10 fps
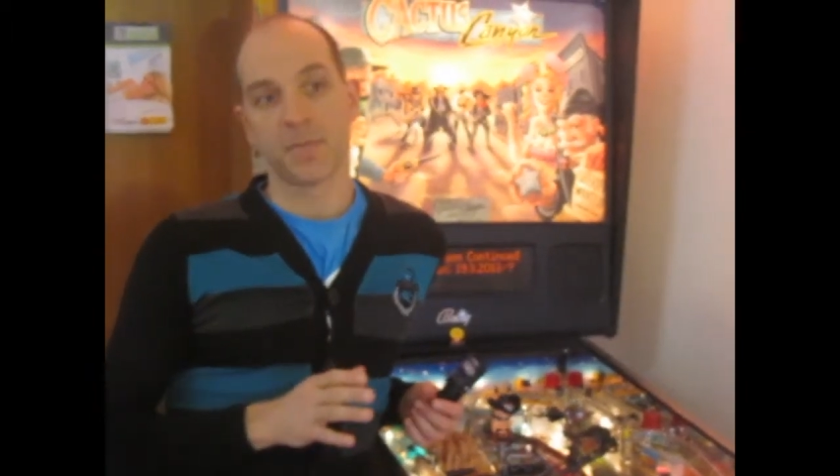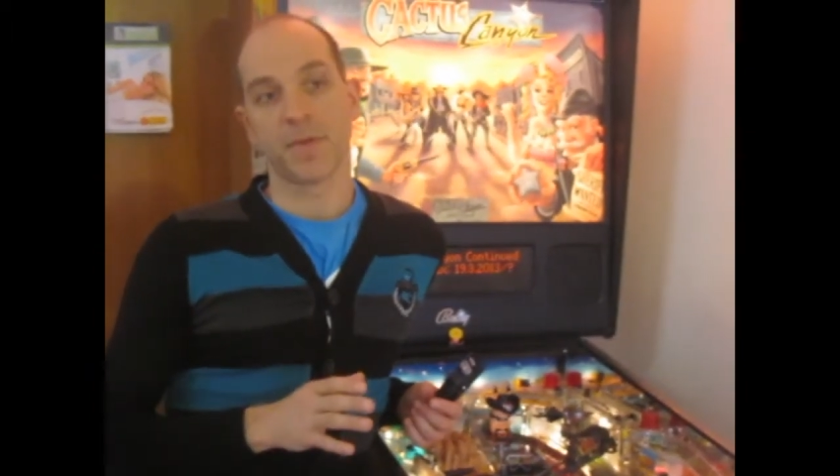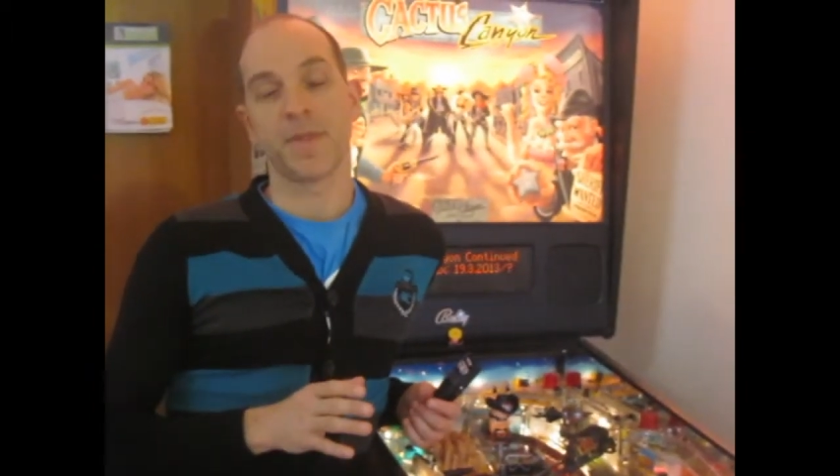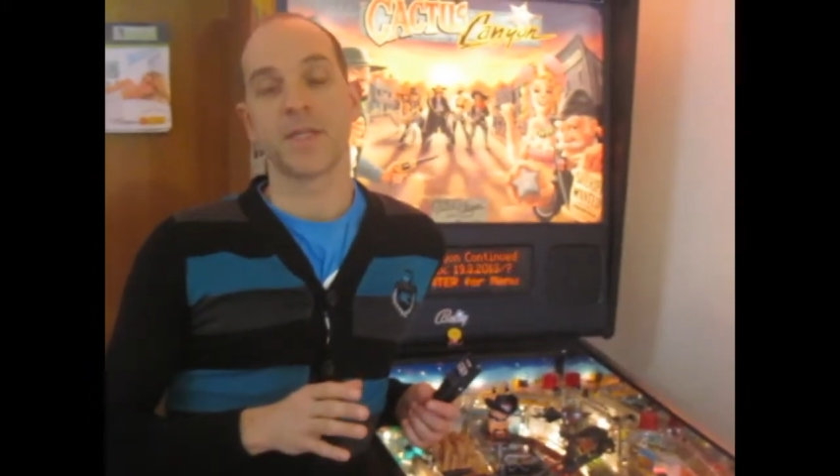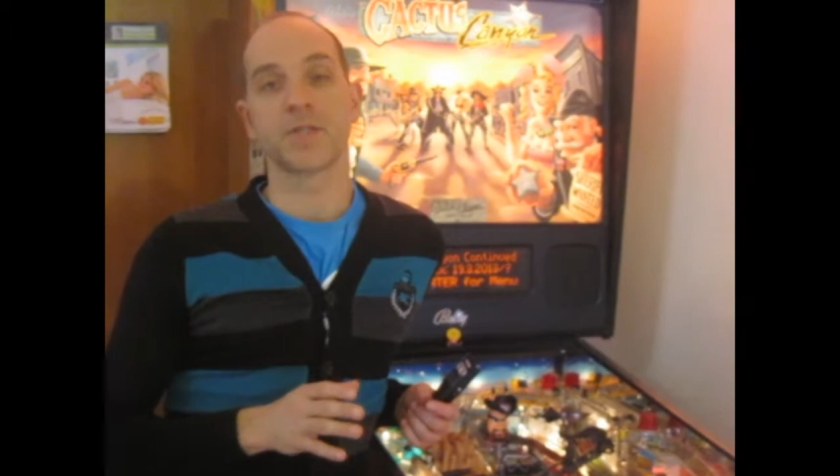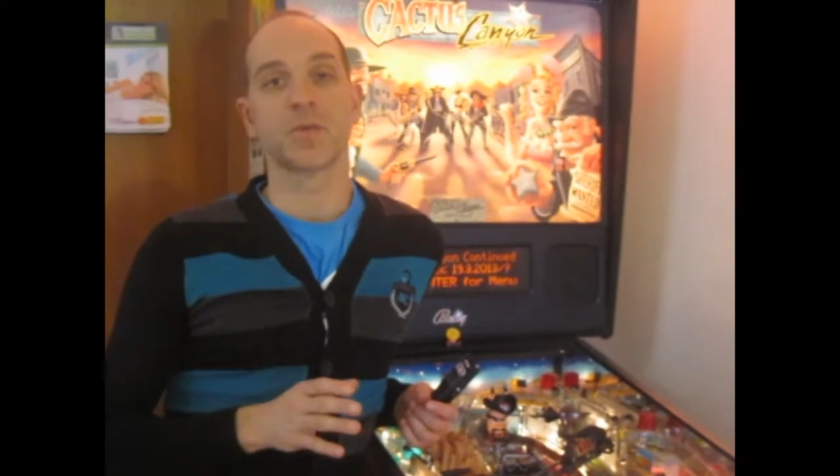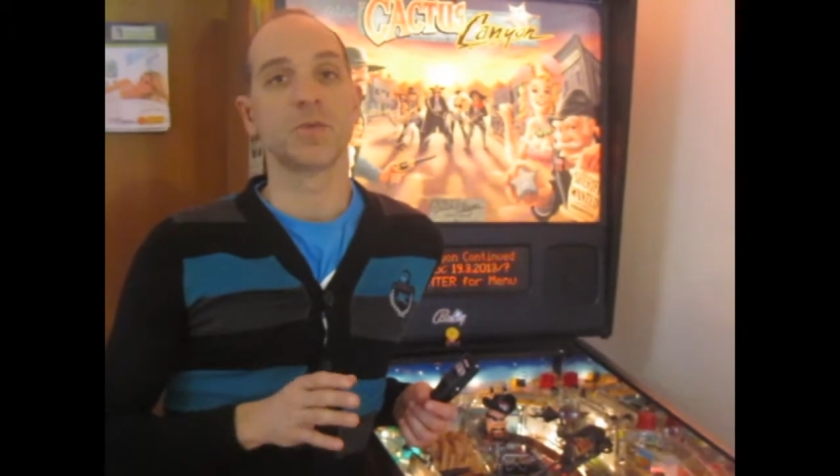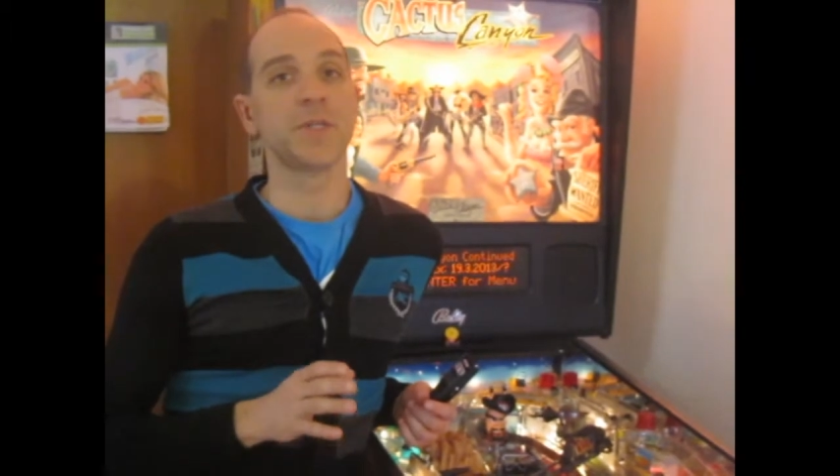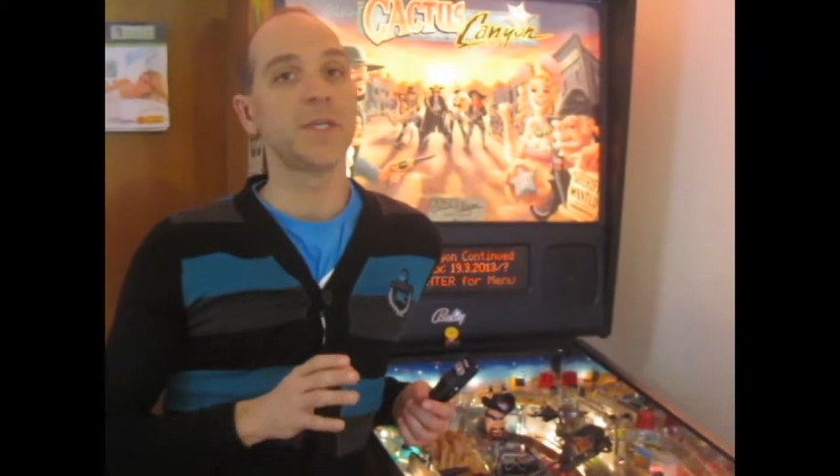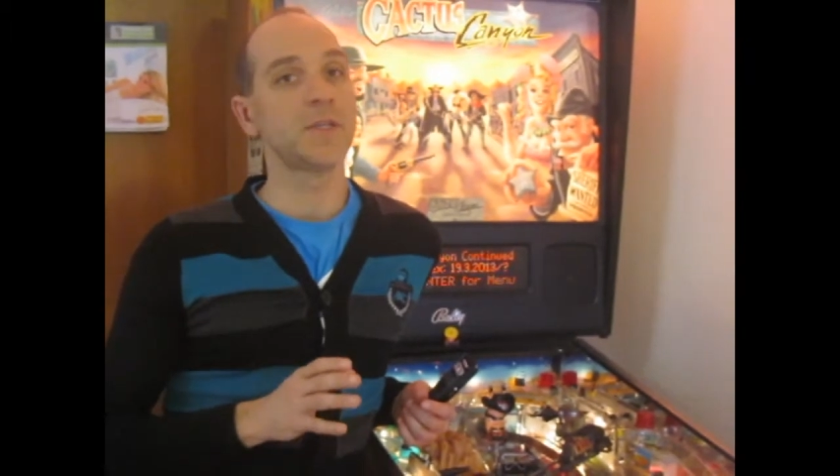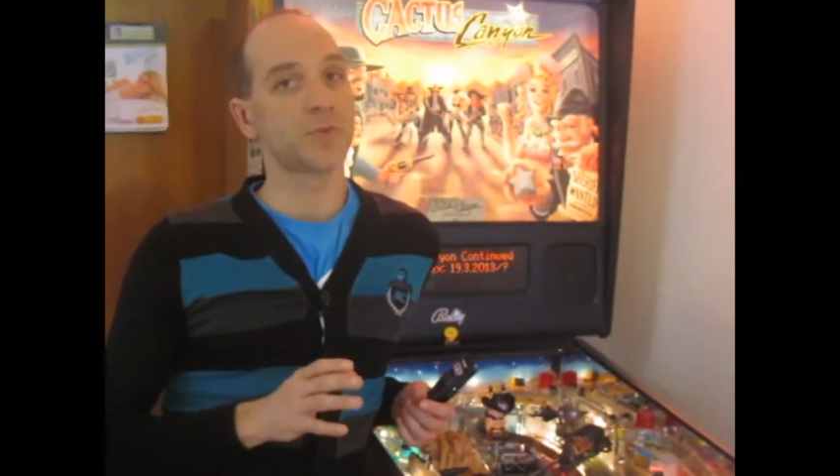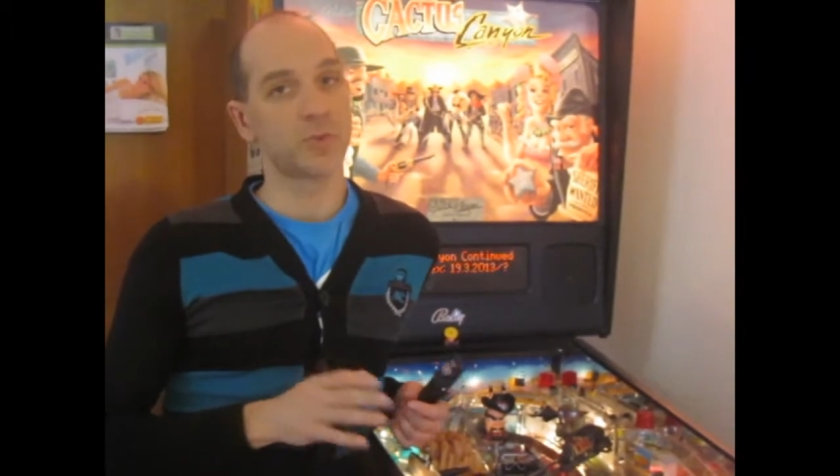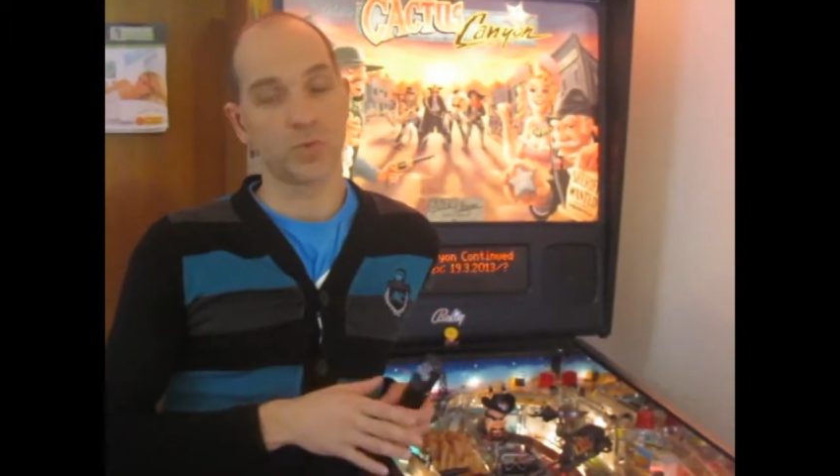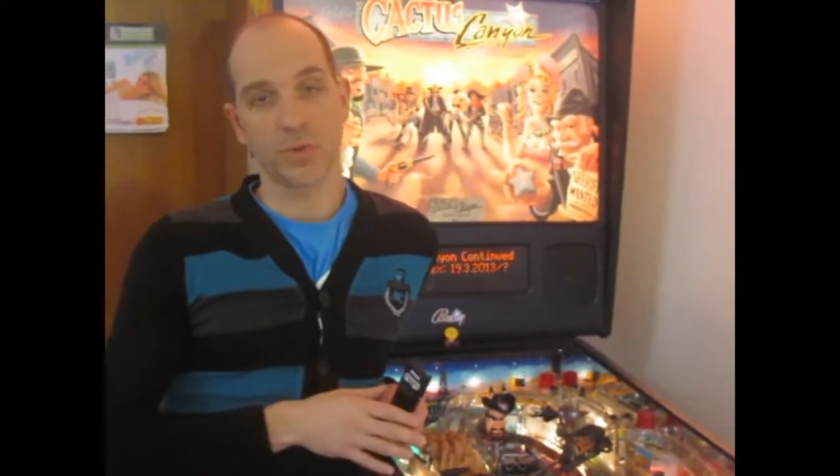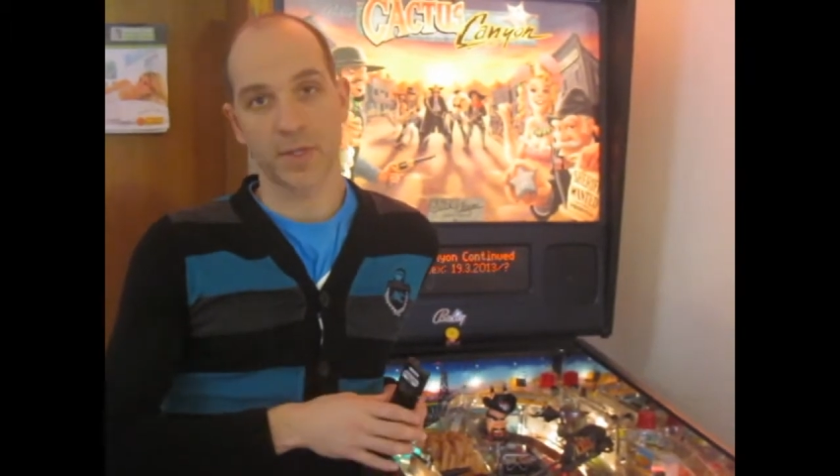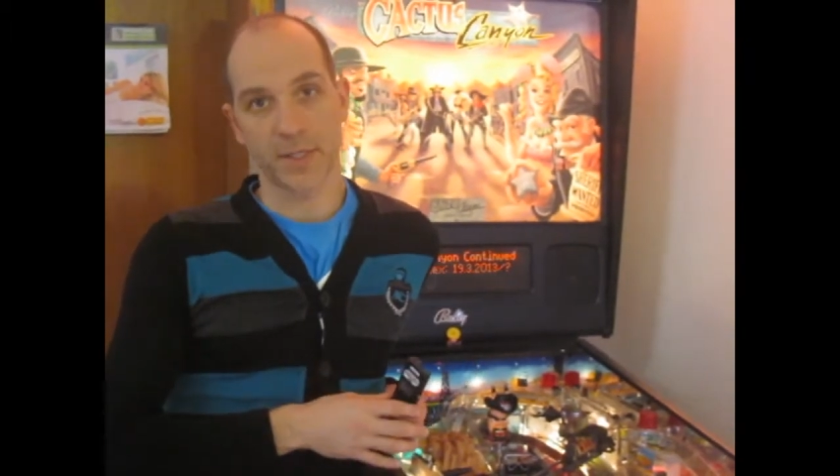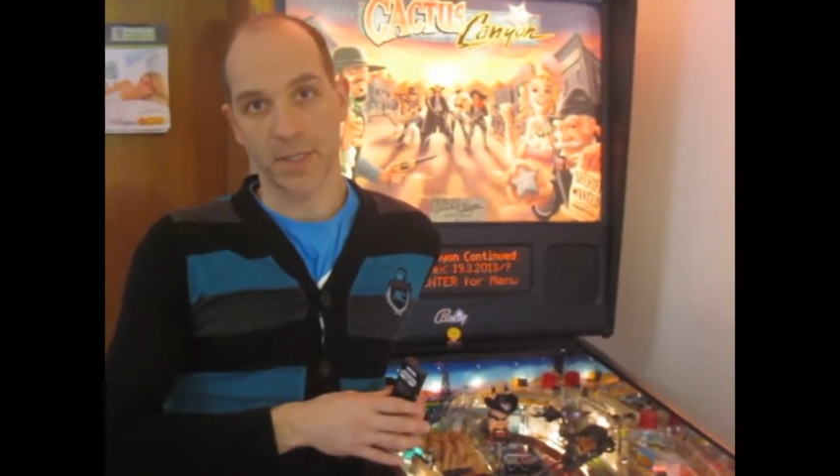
But there's no need to do that